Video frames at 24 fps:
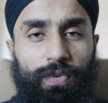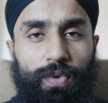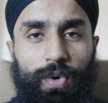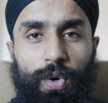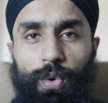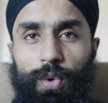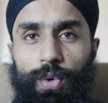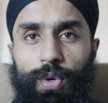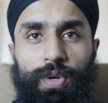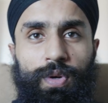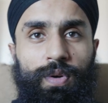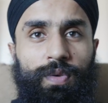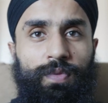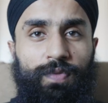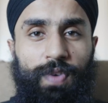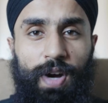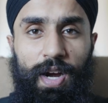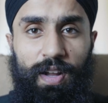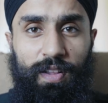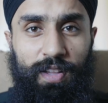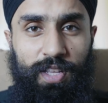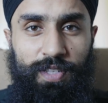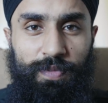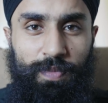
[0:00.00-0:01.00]
Rode
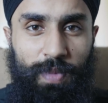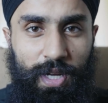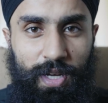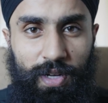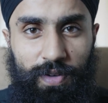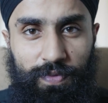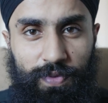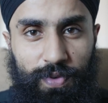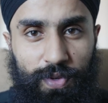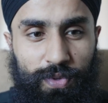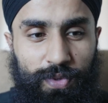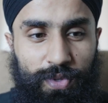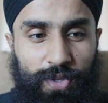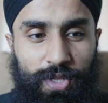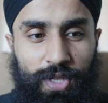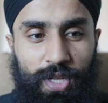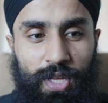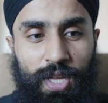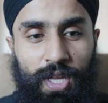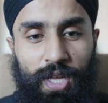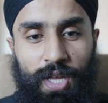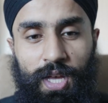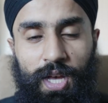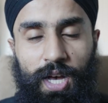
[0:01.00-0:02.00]
wireless microphones,
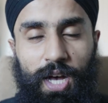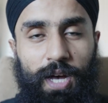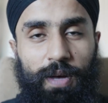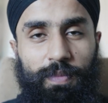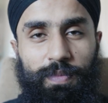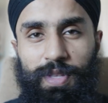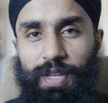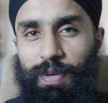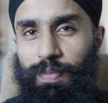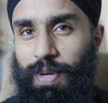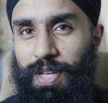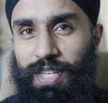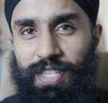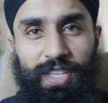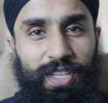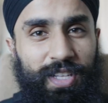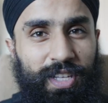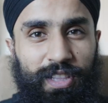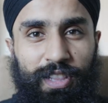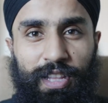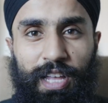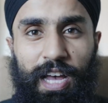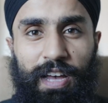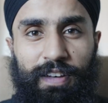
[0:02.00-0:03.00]
they're
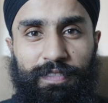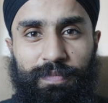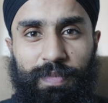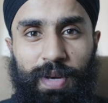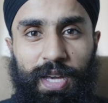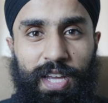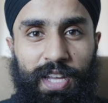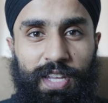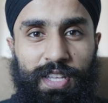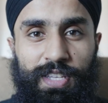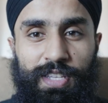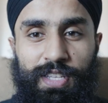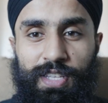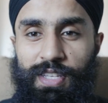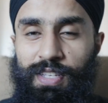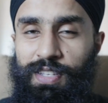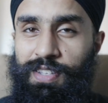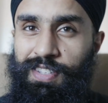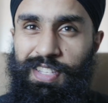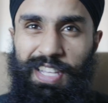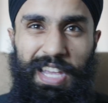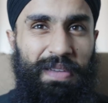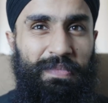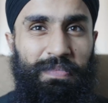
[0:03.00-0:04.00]
basically lav mics,
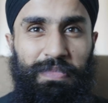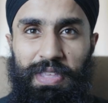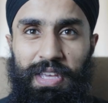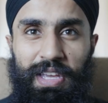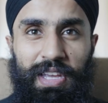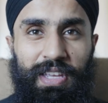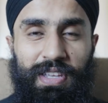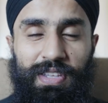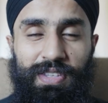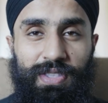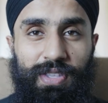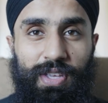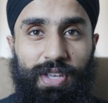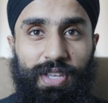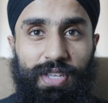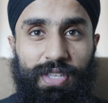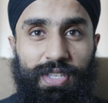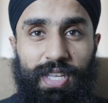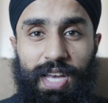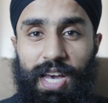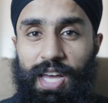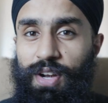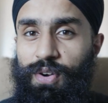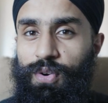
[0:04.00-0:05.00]
same thing as
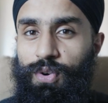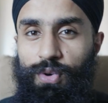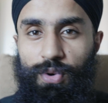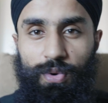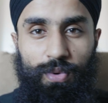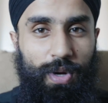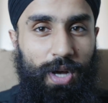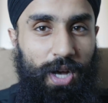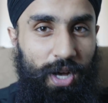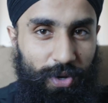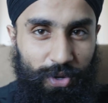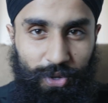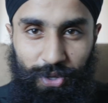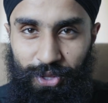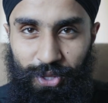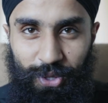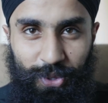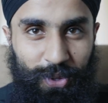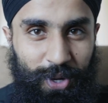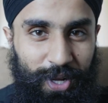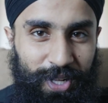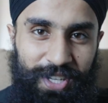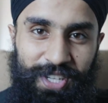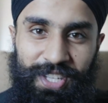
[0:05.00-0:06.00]
this. I don't know how good the
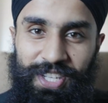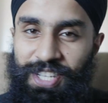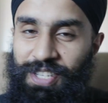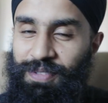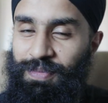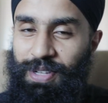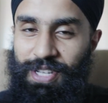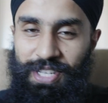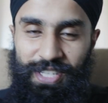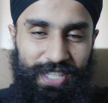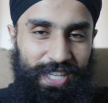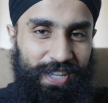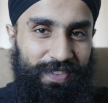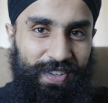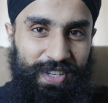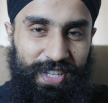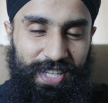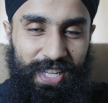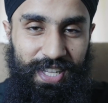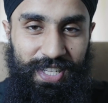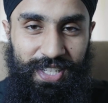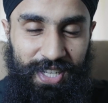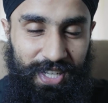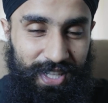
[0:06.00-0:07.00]
quality is because I haven't
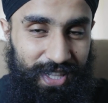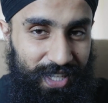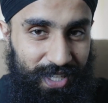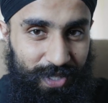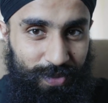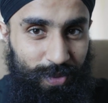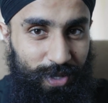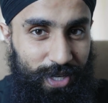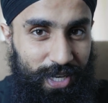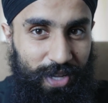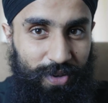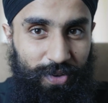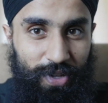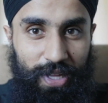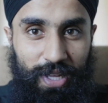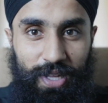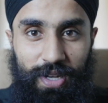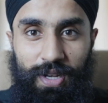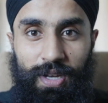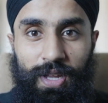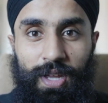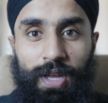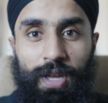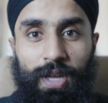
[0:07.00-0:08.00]
tested this one out
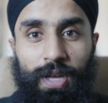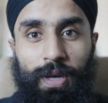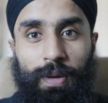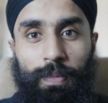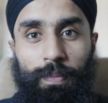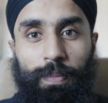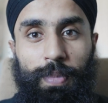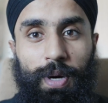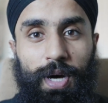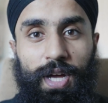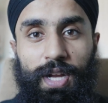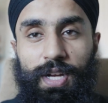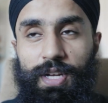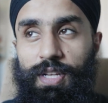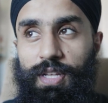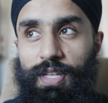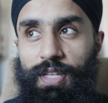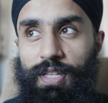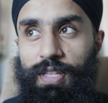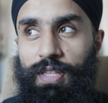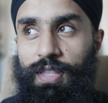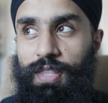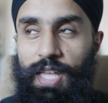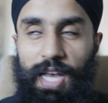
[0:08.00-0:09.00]
yet, but
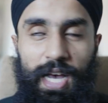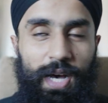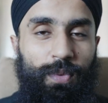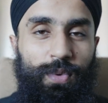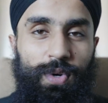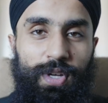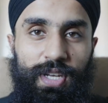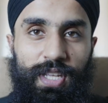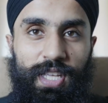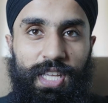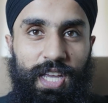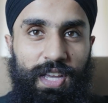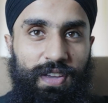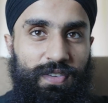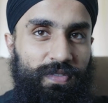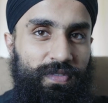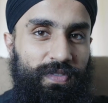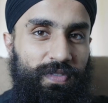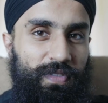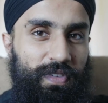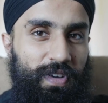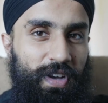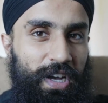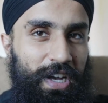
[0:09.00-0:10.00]
that one
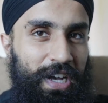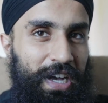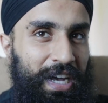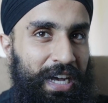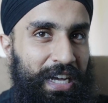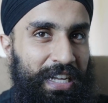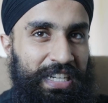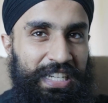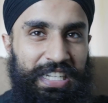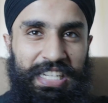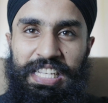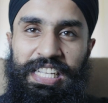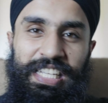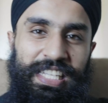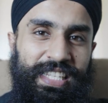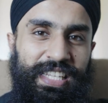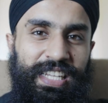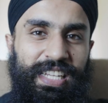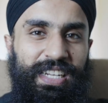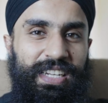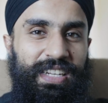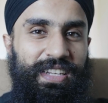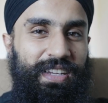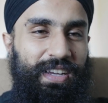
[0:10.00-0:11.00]
gave a
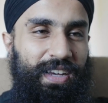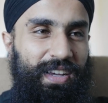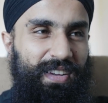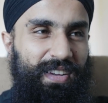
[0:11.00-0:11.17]
decent,